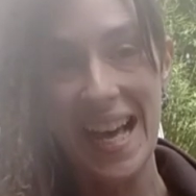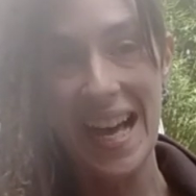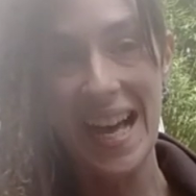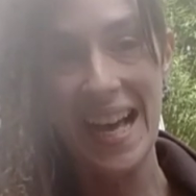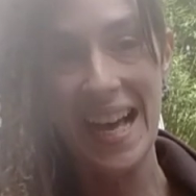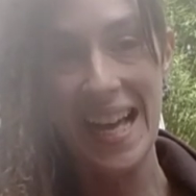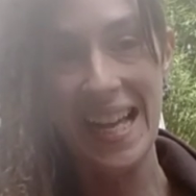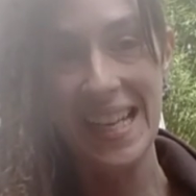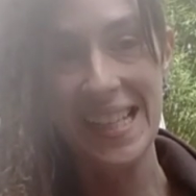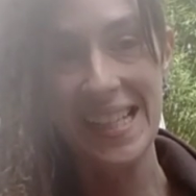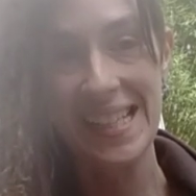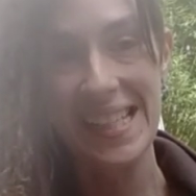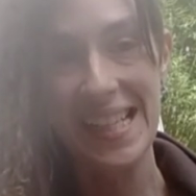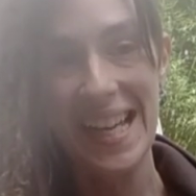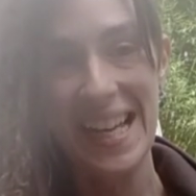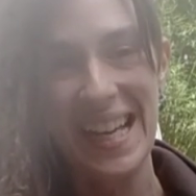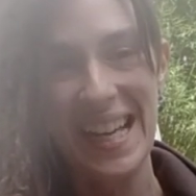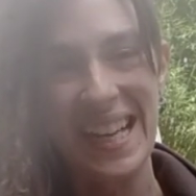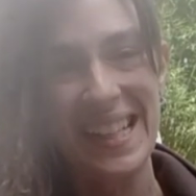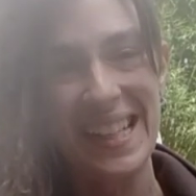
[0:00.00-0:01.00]
And
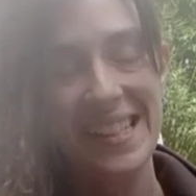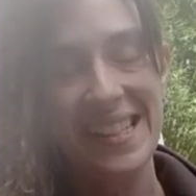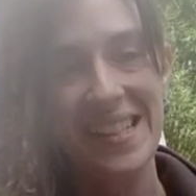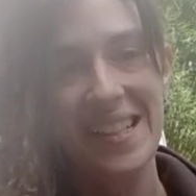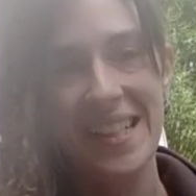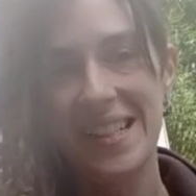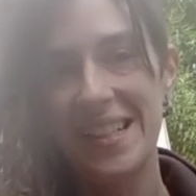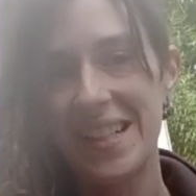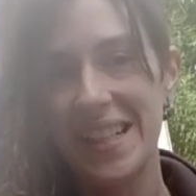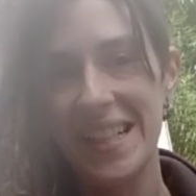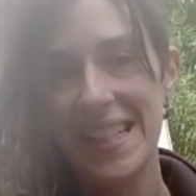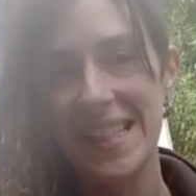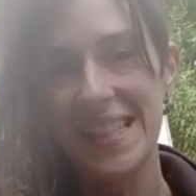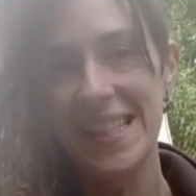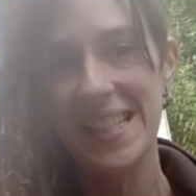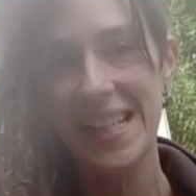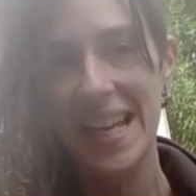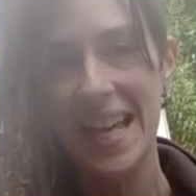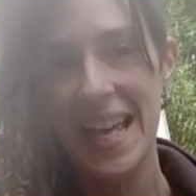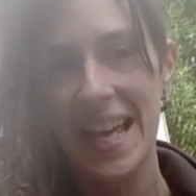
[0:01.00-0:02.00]
as I kind of
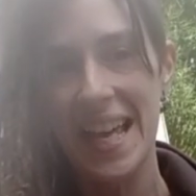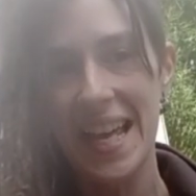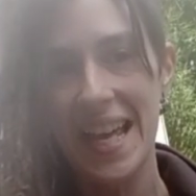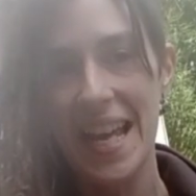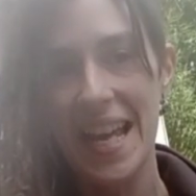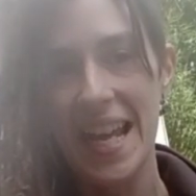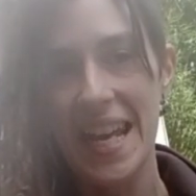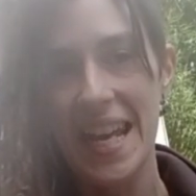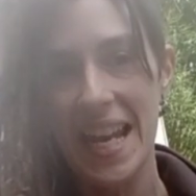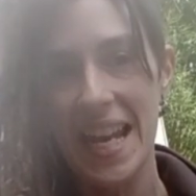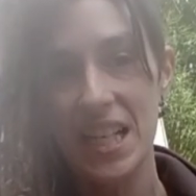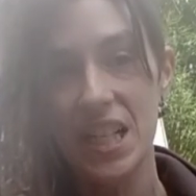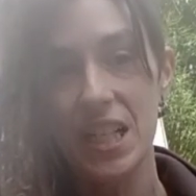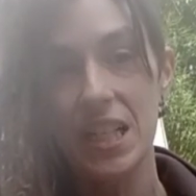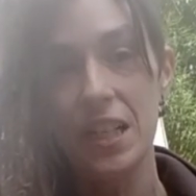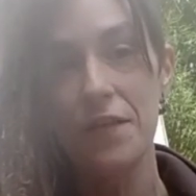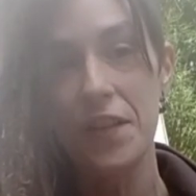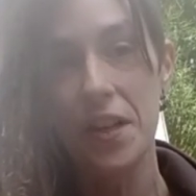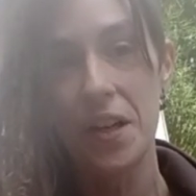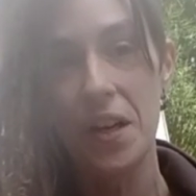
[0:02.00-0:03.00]
see it, unless
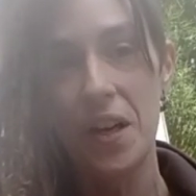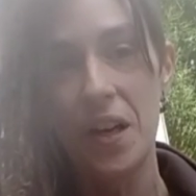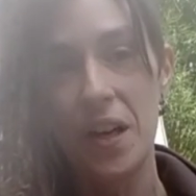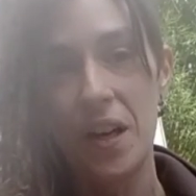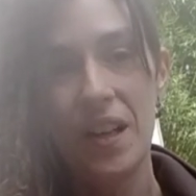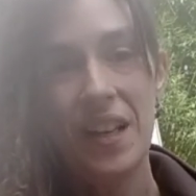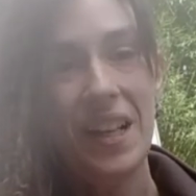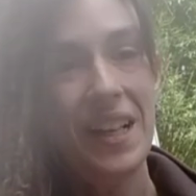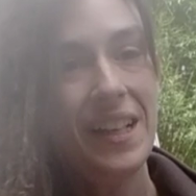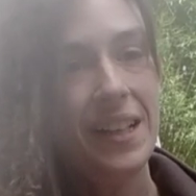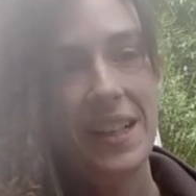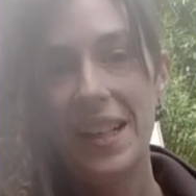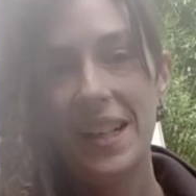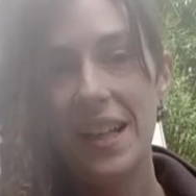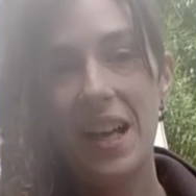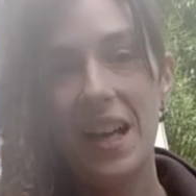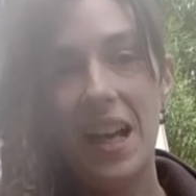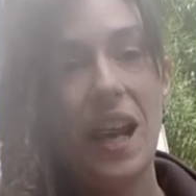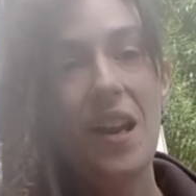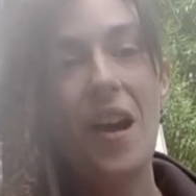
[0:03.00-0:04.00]
you've got
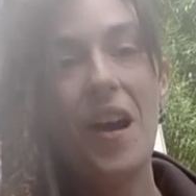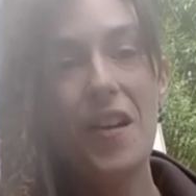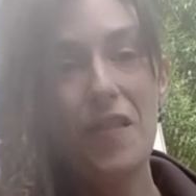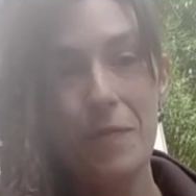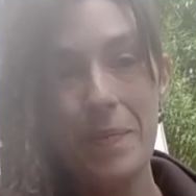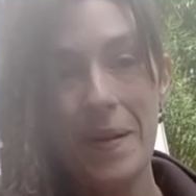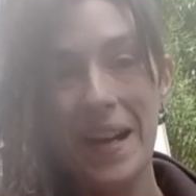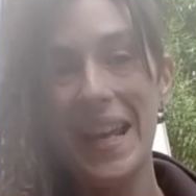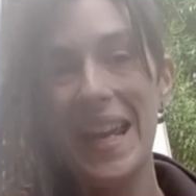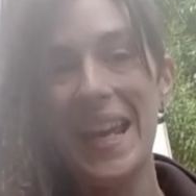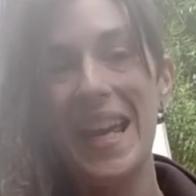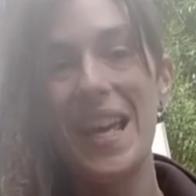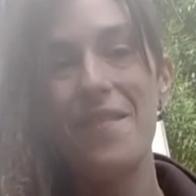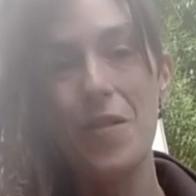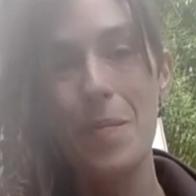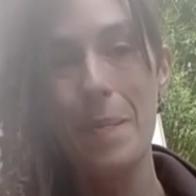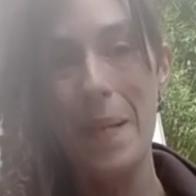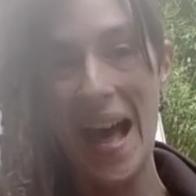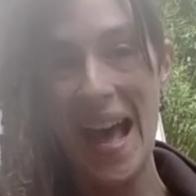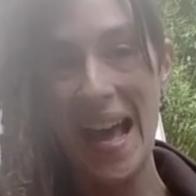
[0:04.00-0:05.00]
a lot of money in
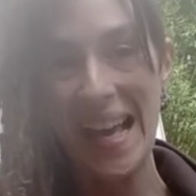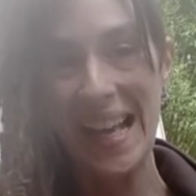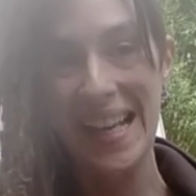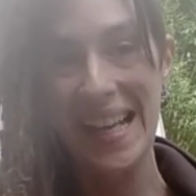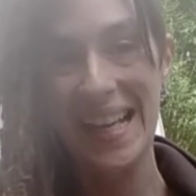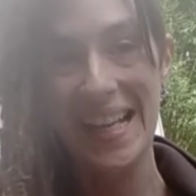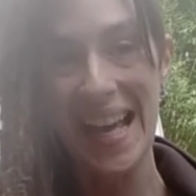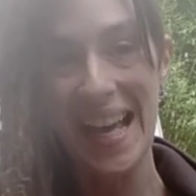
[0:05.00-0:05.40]
the bank,